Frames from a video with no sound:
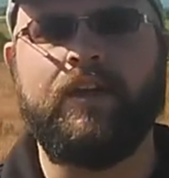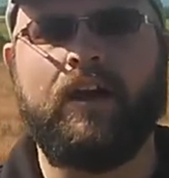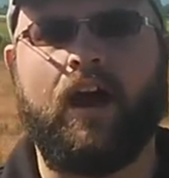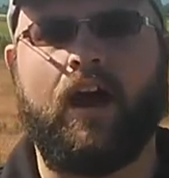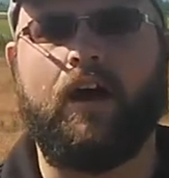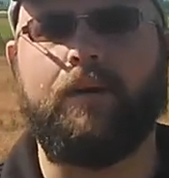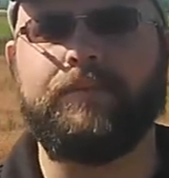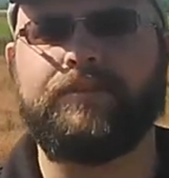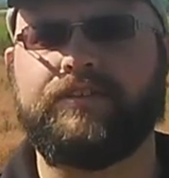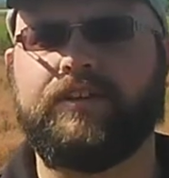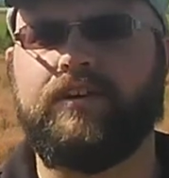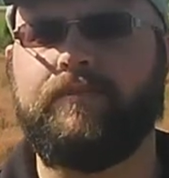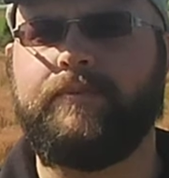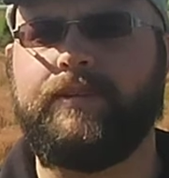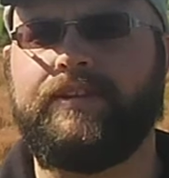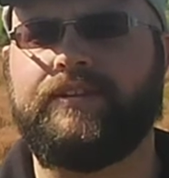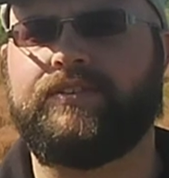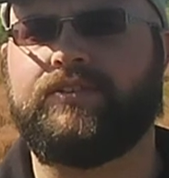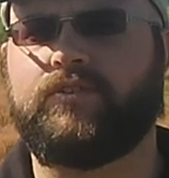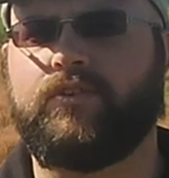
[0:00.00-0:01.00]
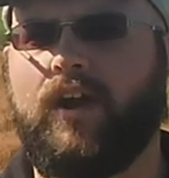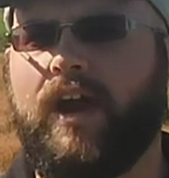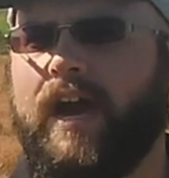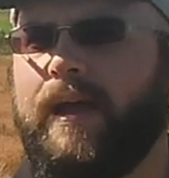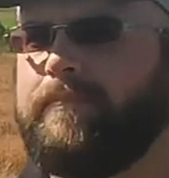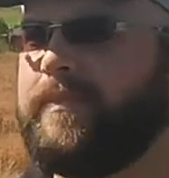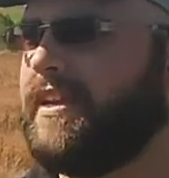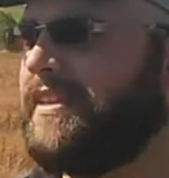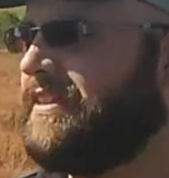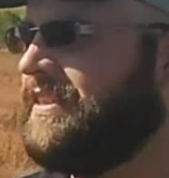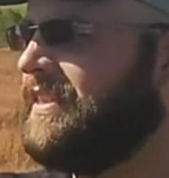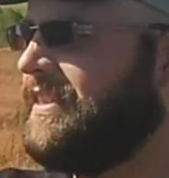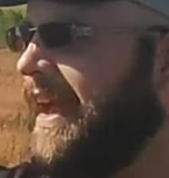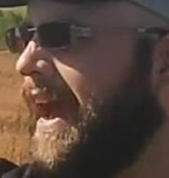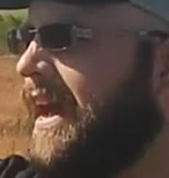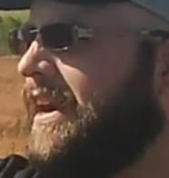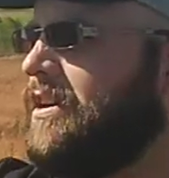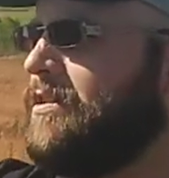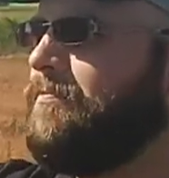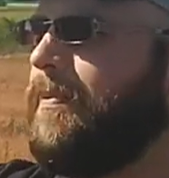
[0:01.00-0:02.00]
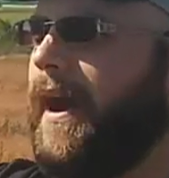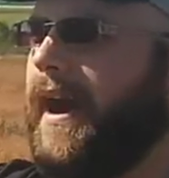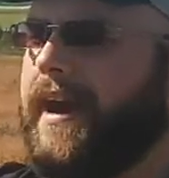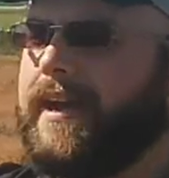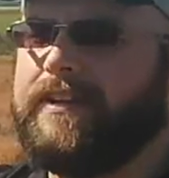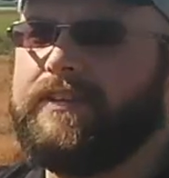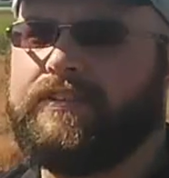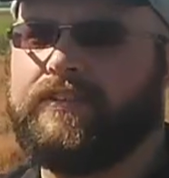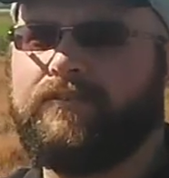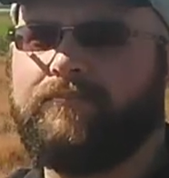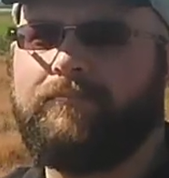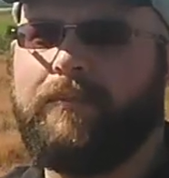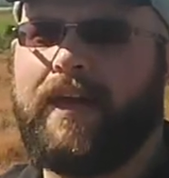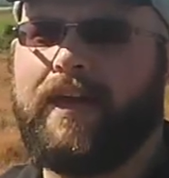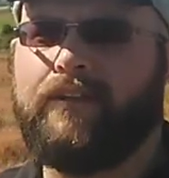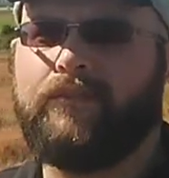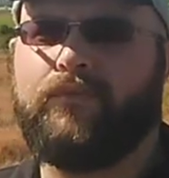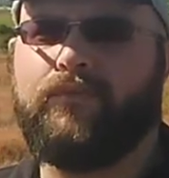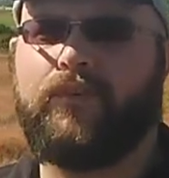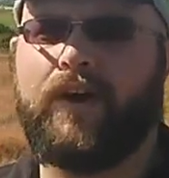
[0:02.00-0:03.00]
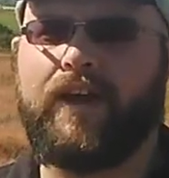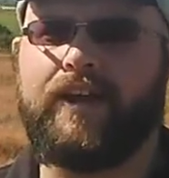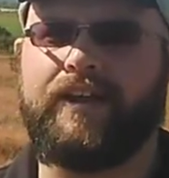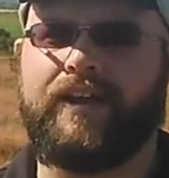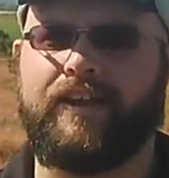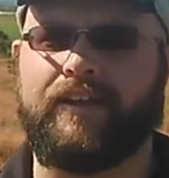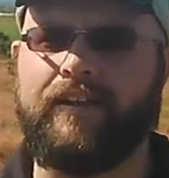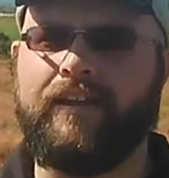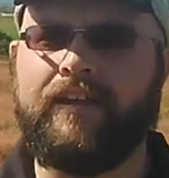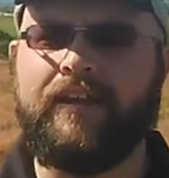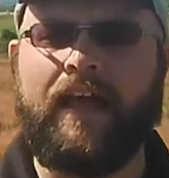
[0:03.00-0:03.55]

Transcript: Um, it's going to be described as scattered pockets of men fighting.